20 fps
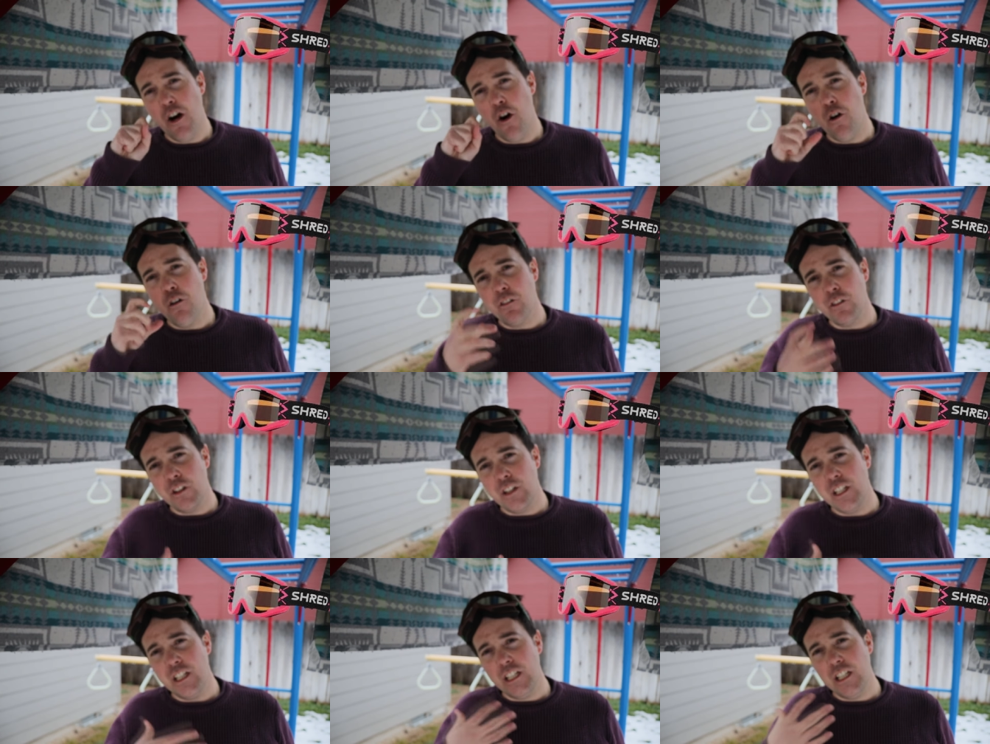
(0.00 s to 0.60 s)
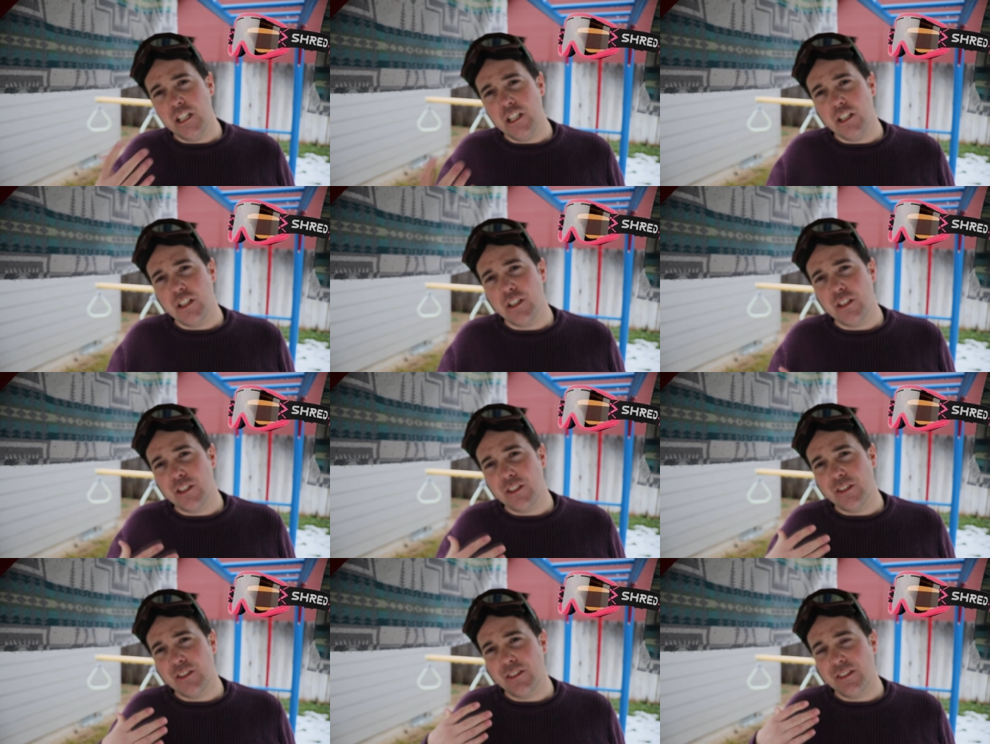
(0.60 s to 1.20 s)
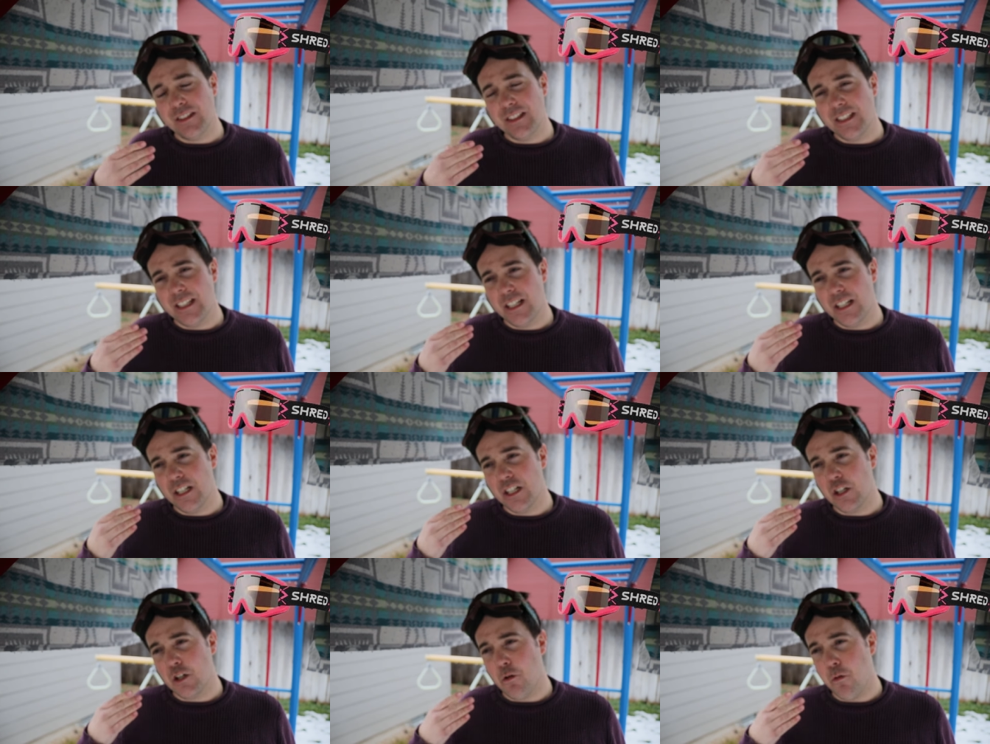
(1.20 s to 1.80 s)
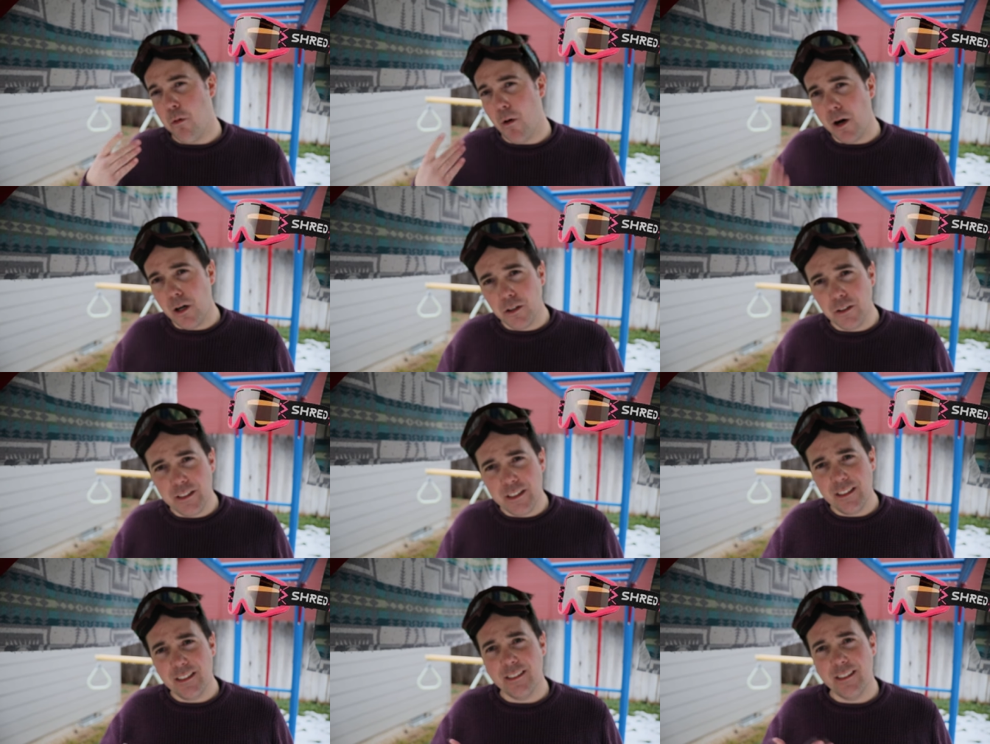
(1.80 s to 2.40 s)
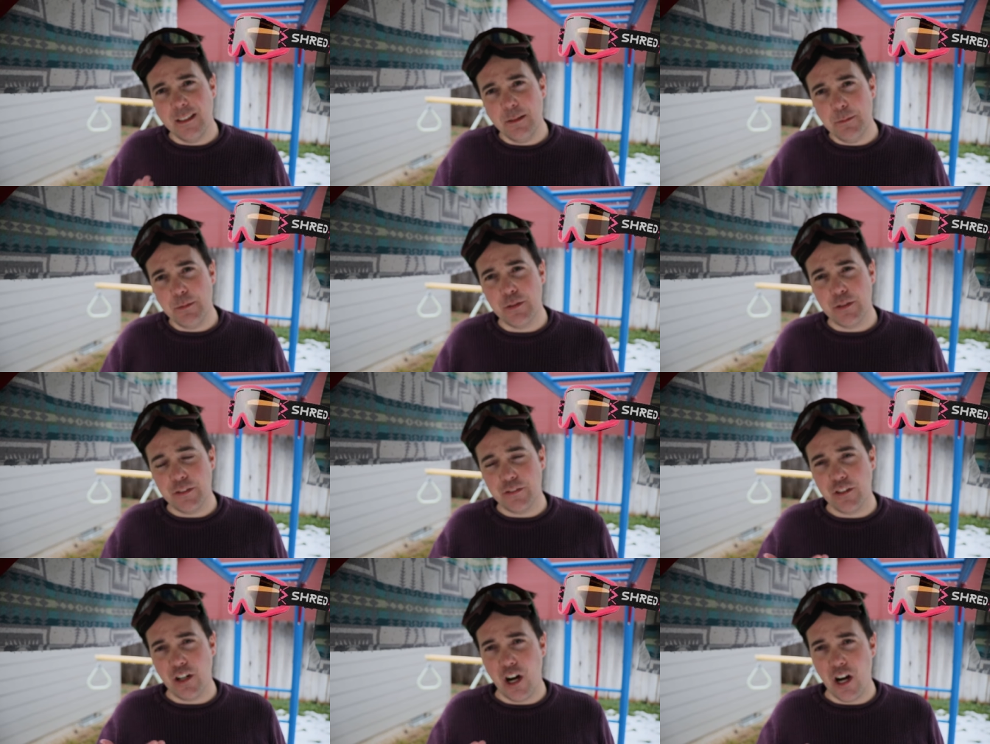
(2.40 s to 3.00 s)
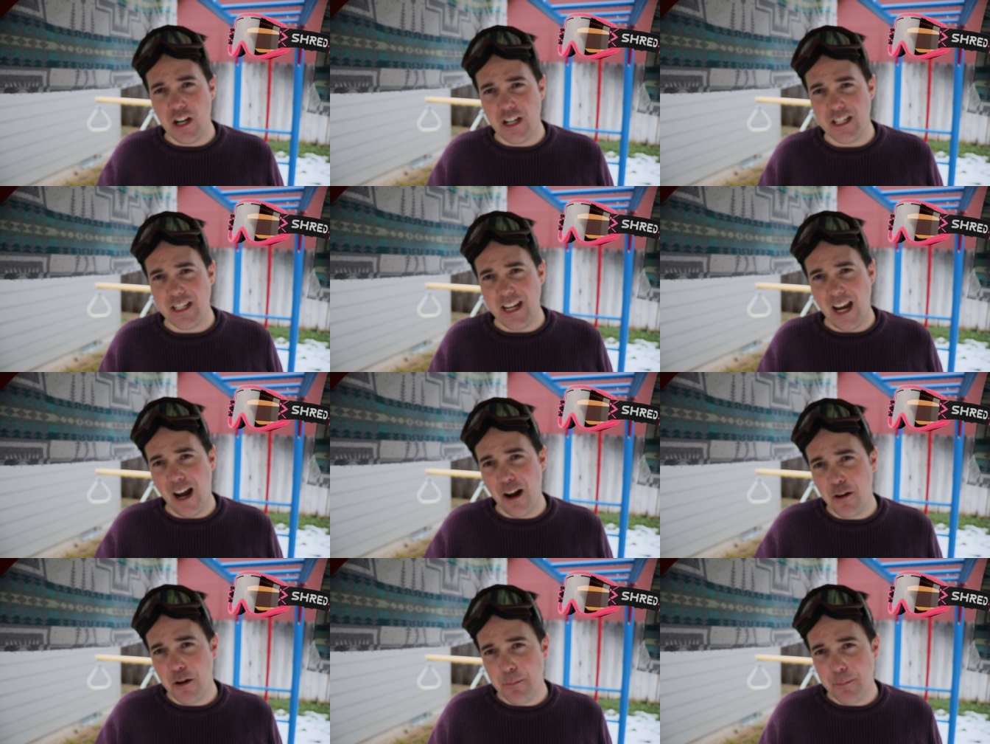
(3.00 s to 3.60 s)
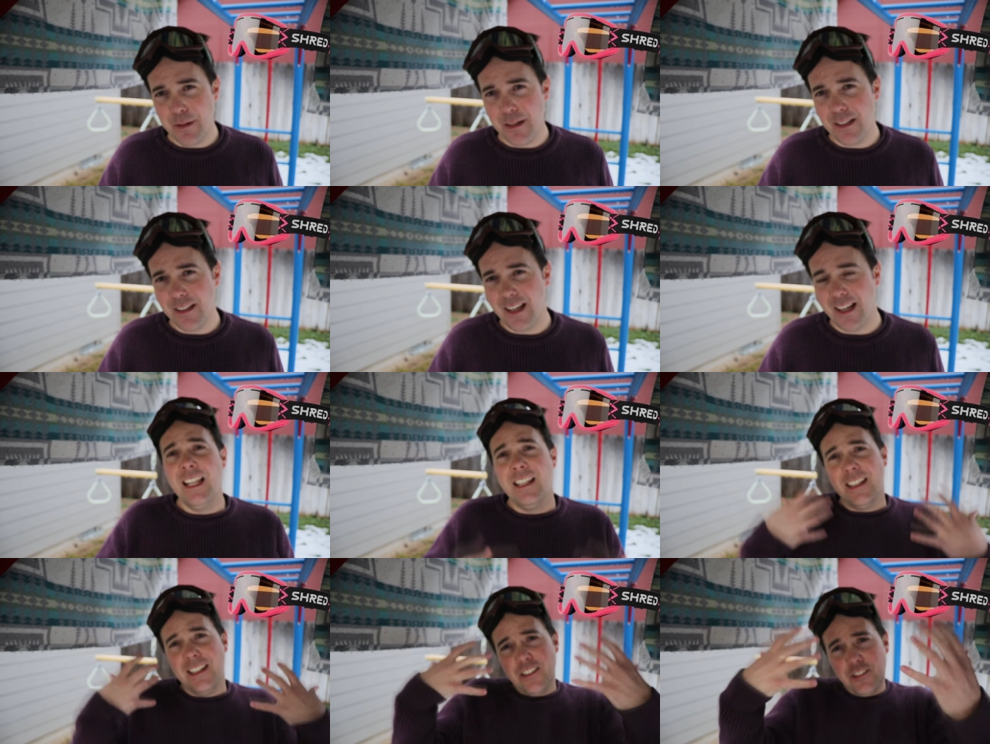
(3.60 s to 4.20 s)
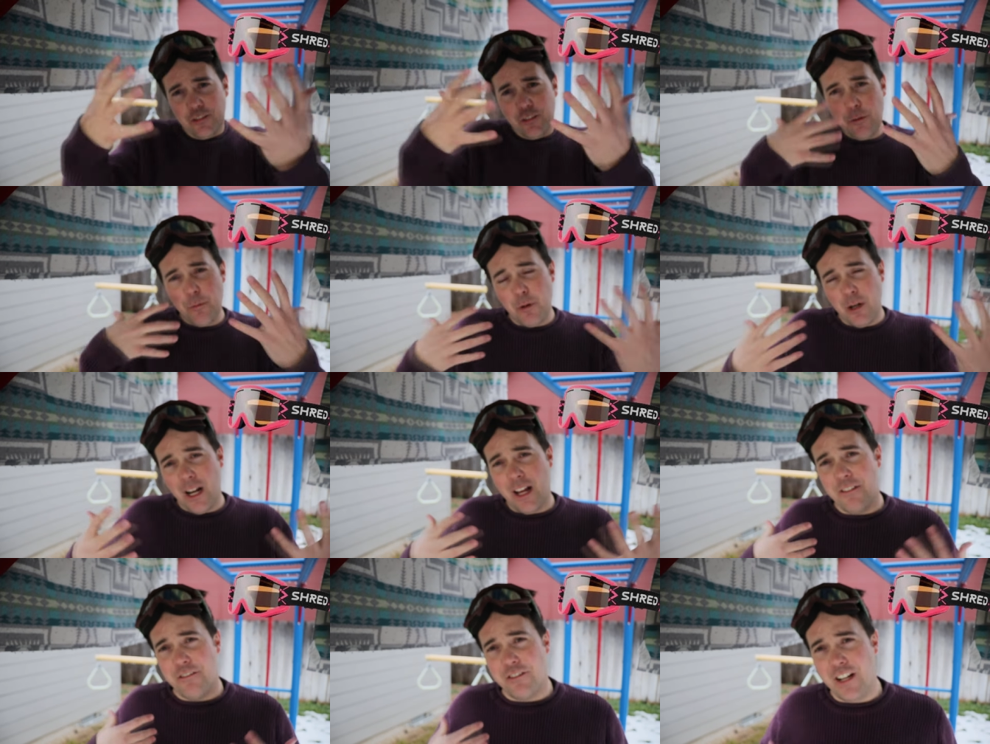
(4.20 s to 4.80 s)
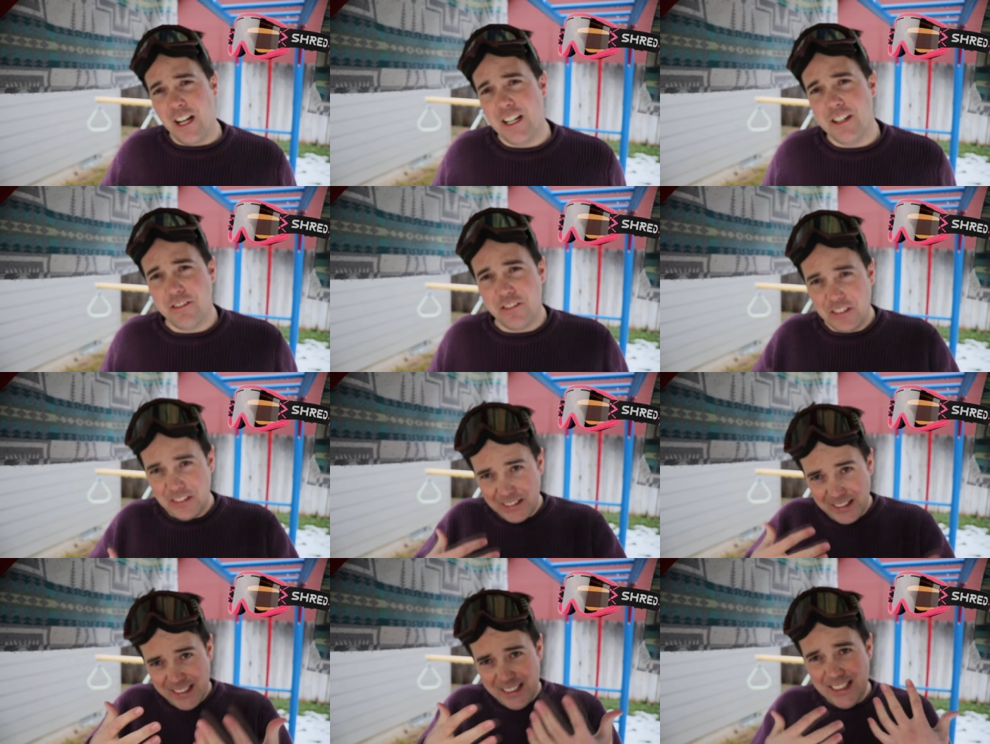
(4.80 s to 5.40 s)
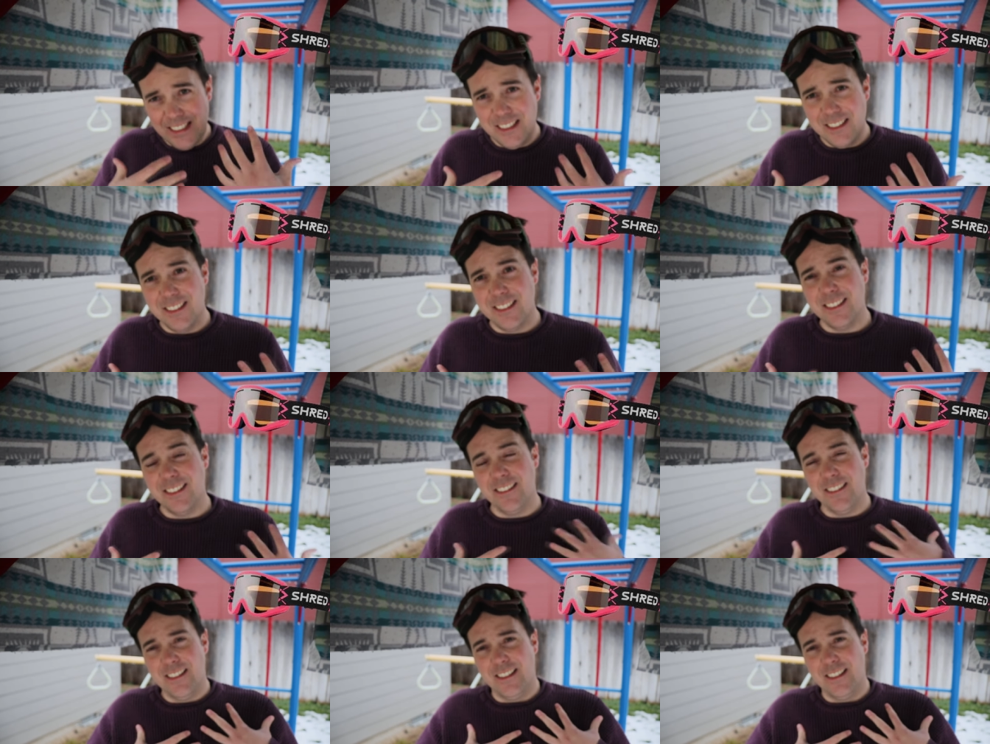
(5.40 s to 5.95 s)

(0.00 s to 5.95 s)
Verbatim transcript: Over the years, their quality seems to have gone down a bit, at least from what I've kind of gleaned